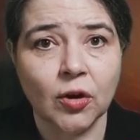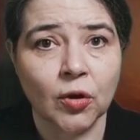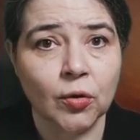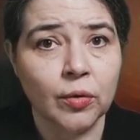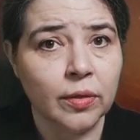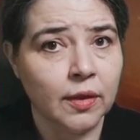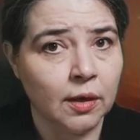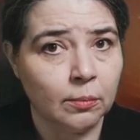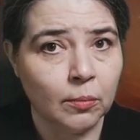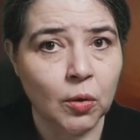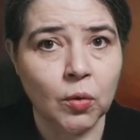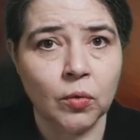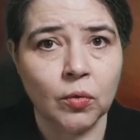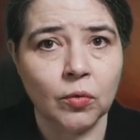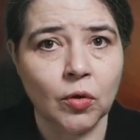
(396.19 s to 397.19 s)
earth, and
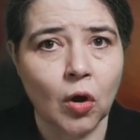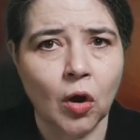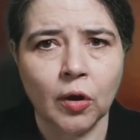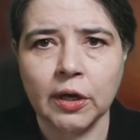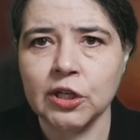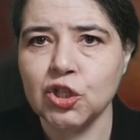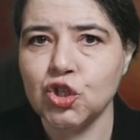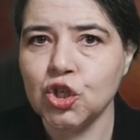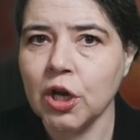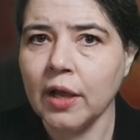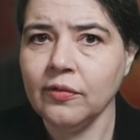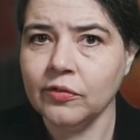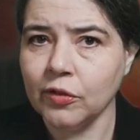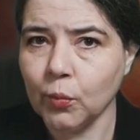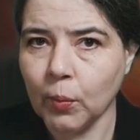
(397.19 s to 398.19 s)
moon are in
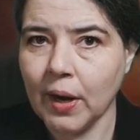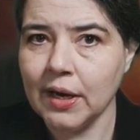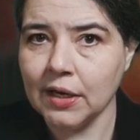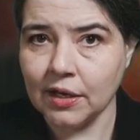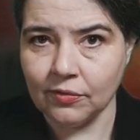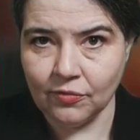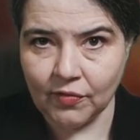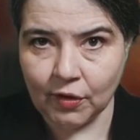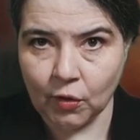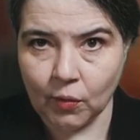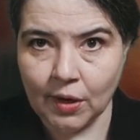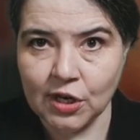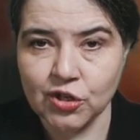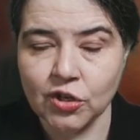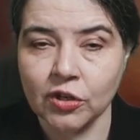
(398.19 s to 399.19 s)
just the right
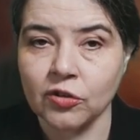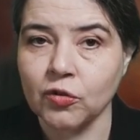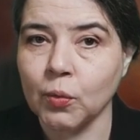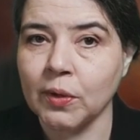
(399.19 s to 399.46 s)
configuration to